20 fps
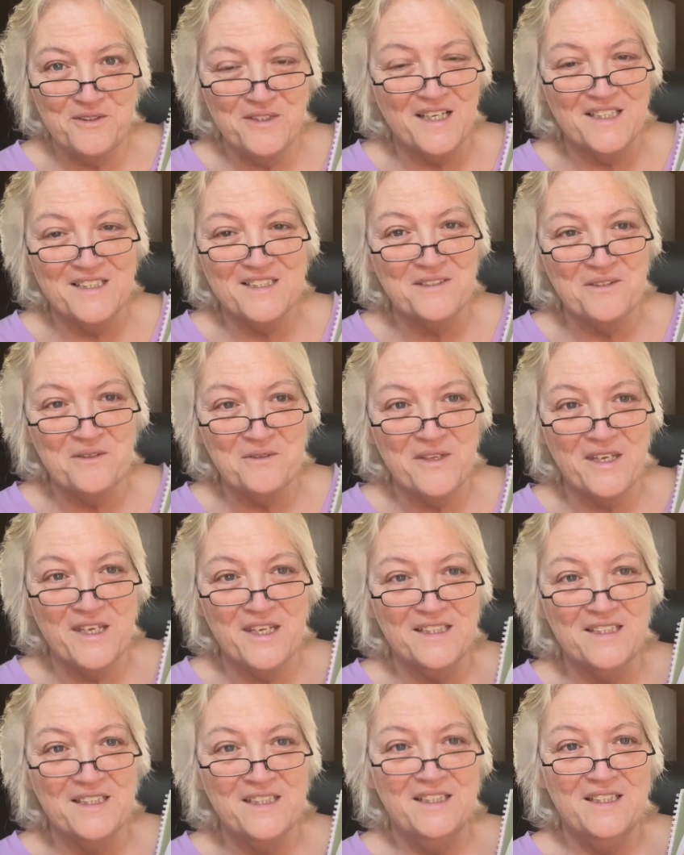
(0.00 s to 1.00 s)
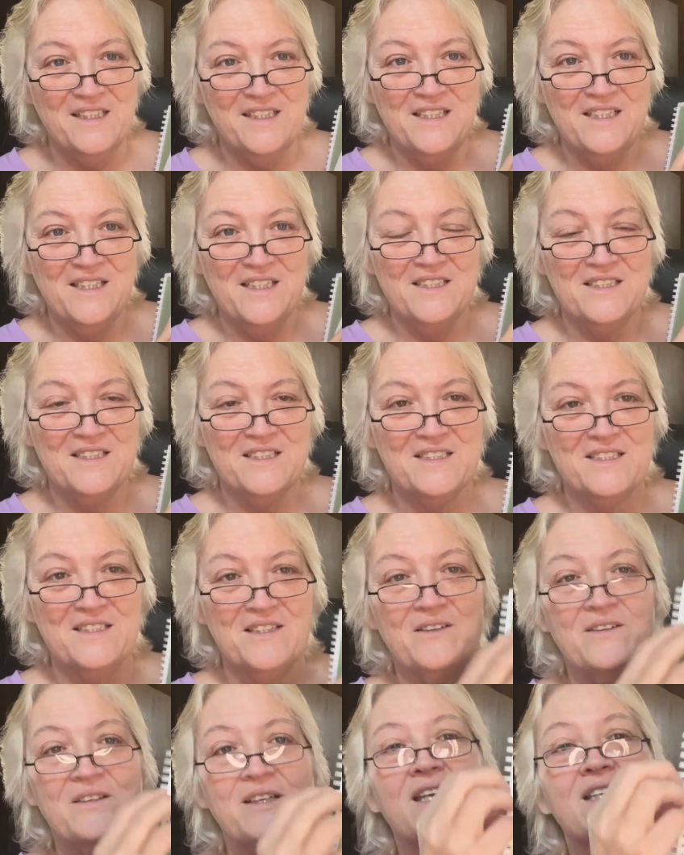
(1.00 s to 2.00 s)
guys know that. So
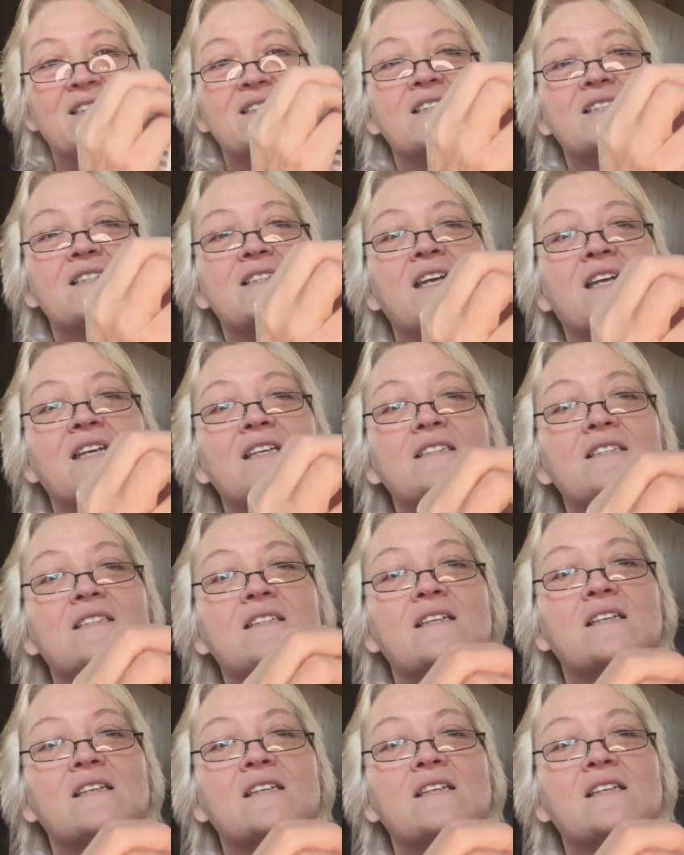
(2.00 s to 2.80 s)
it has this nice